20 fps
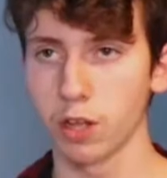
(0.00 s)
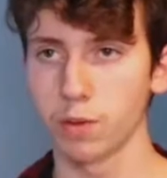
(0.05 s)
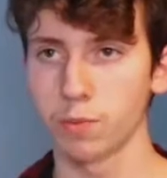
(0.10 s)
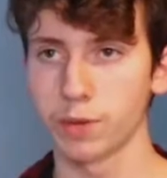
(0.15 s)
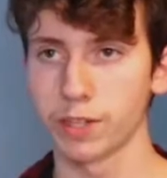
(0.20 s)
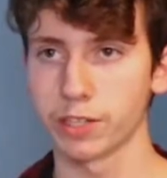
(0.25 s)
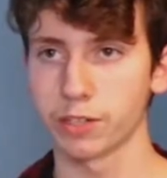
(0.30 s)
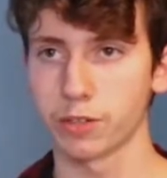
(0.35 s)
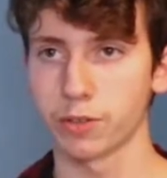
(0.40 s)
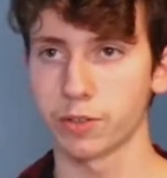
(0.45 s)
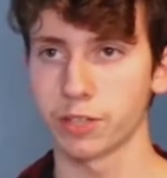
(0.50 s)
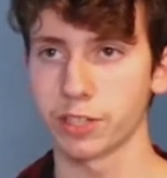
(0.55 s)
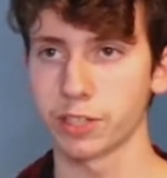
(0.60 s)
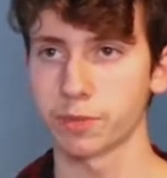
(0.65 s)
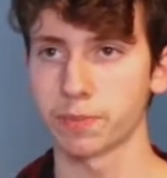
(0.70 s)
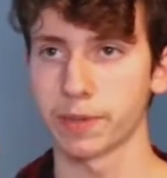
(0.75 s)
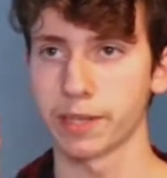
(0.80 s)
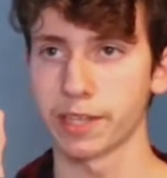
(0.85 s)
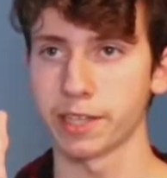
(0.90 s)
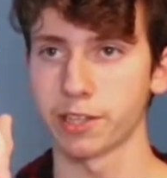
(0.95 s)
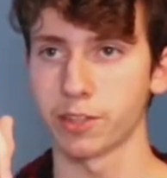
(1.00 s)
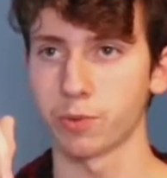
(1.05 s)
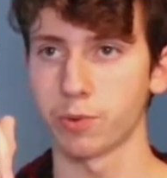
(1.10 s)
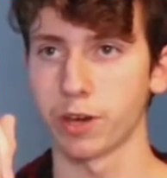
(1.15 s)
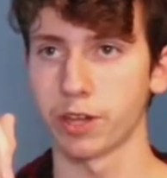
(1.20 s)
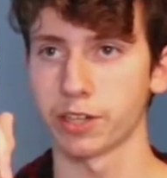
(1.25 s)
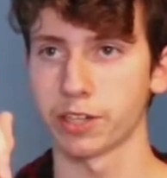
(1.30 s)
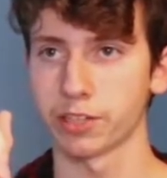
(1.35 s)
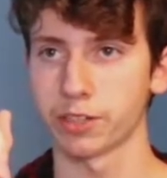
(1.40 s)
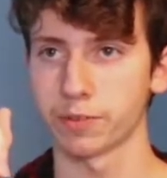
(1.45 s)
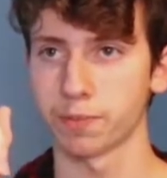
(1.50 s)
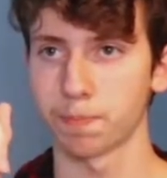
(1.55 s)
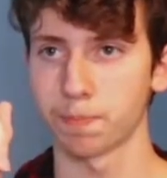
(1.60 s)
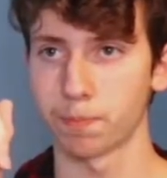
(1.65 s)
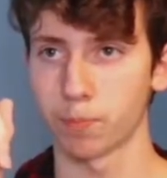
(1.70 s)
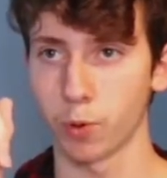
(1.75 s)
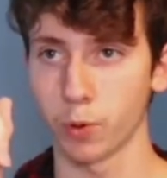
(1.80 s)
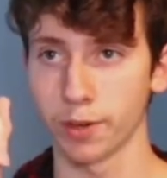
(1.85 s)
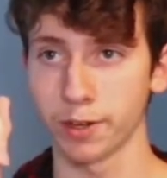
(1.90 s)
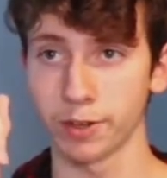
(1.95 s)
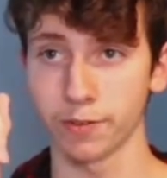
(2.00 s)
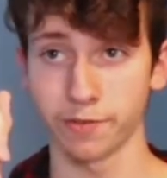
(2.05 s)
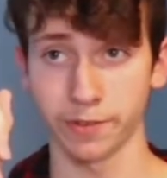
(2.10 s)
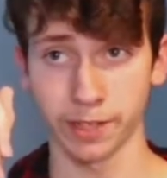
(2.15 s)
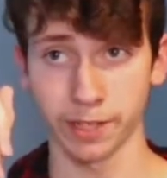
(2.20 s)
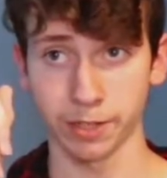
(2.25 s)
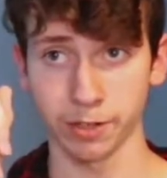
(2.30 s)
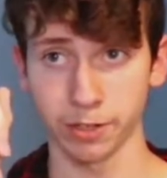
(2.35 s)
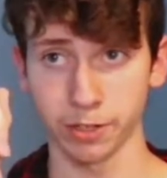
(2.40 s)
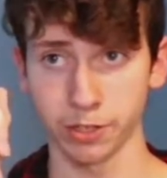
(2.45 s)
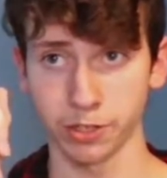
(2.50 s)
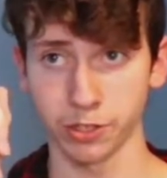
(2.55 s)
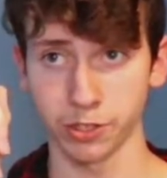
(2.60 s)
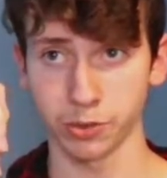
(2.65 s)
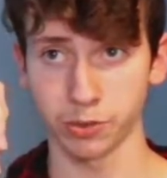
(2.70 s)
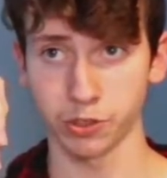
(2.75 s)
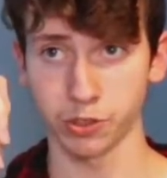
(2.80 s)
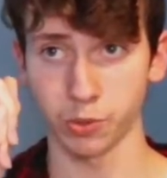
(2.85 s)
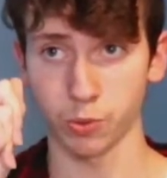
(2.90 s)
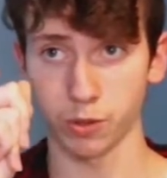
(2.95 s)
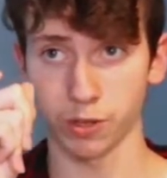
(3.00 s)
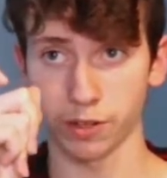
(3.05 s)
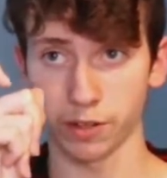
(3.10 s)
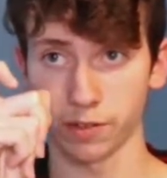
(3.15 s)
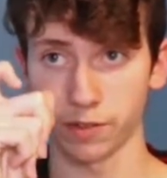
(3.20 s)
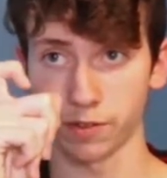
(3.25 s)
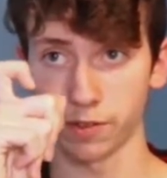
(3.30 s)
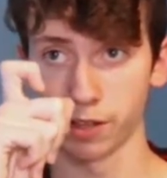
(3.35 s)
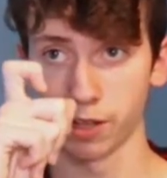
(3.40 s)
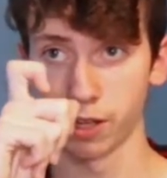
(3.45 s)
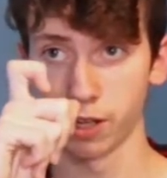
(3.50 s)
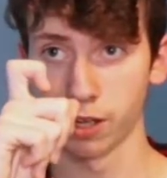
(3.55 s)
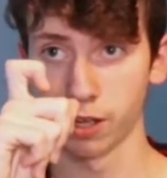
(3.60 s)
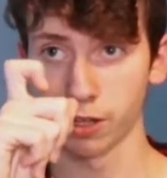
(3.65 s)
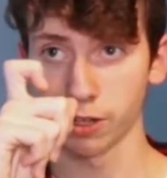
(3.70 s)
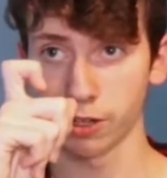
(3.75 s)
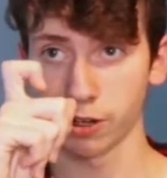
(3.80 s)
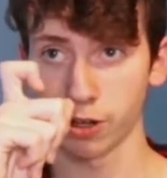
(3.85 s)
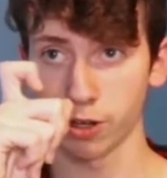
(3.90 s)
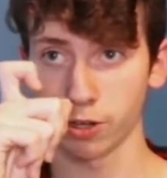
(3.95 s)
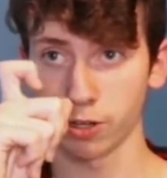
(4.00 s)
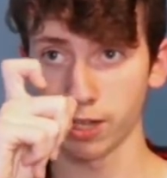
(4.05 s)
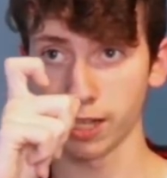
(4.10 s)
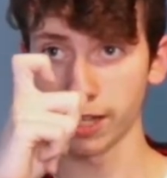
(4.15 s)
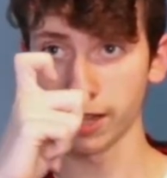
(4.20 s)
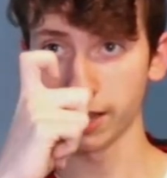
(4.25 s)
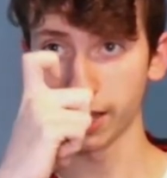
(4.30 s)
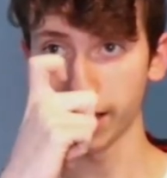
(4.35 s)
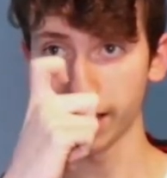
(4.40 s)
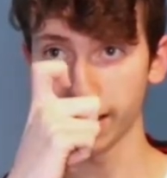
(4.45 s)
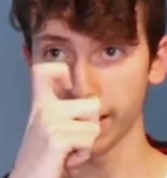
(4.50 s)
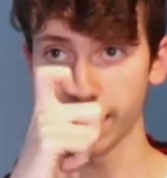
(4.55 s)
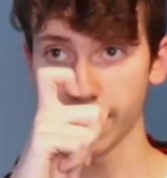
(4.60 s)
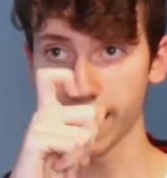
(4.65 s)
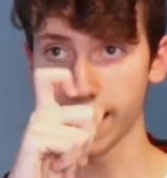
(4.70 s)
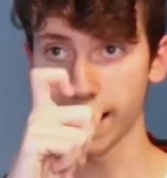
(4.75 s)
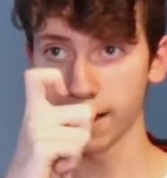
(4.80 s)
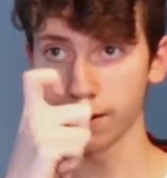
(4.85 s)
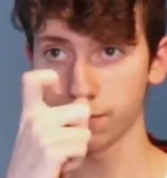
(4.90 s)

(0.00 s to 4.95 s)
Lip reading: when you're holding your pick, you want your pointer finger to sort of curl in like that,